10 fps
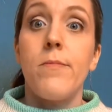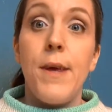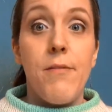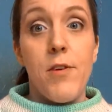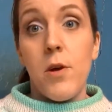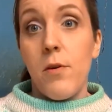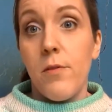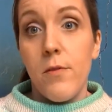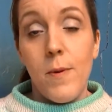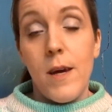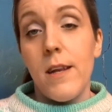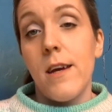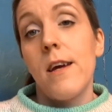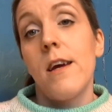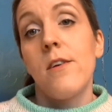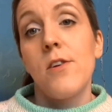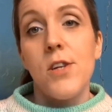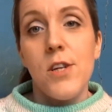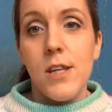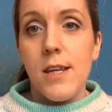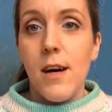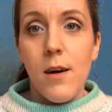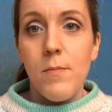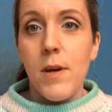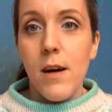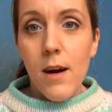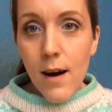if you go to bed and you just can't be